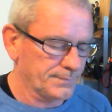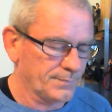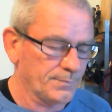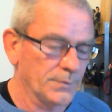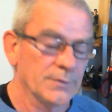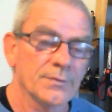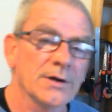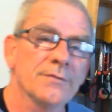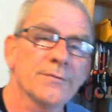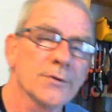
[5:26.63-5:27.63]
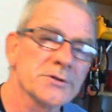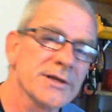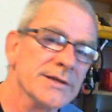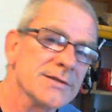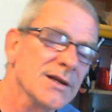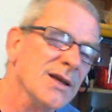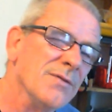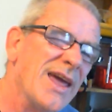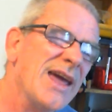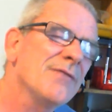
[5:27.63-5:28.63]
One of the very first kits that I had
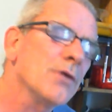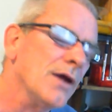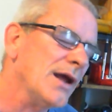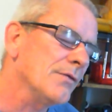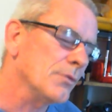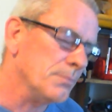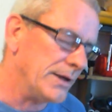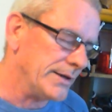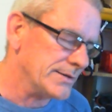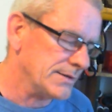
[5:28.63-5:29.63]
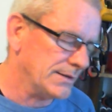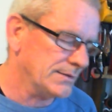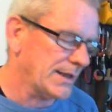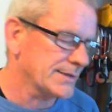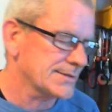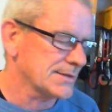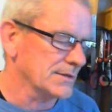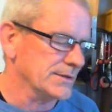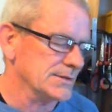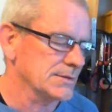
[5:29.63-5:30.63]
ever made in that
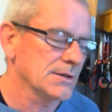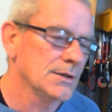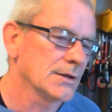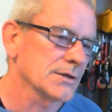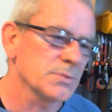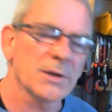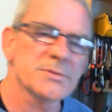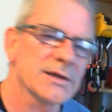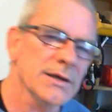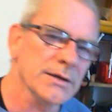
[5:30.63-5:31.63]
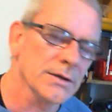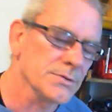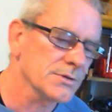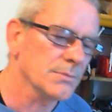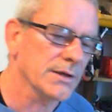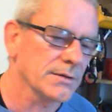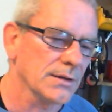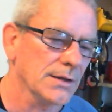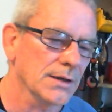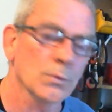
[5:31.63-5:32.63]
size. Because when I was a kid, I used to make
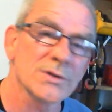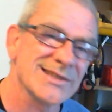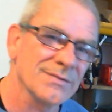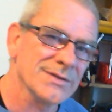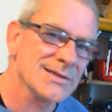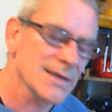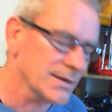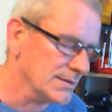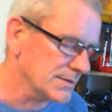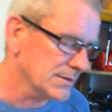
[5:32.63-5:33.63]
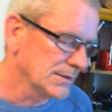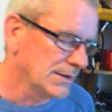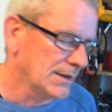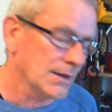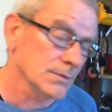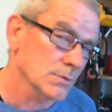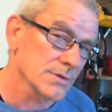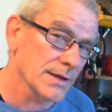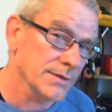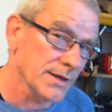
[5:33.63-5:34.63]
the 172nd and
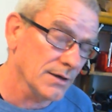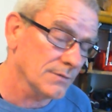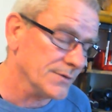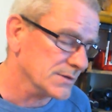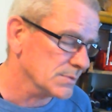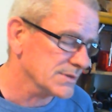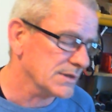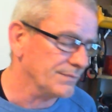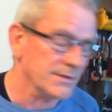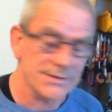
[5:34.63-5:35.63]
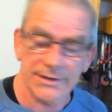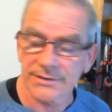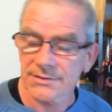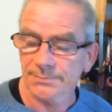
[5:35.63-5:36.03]
the Airfix 176th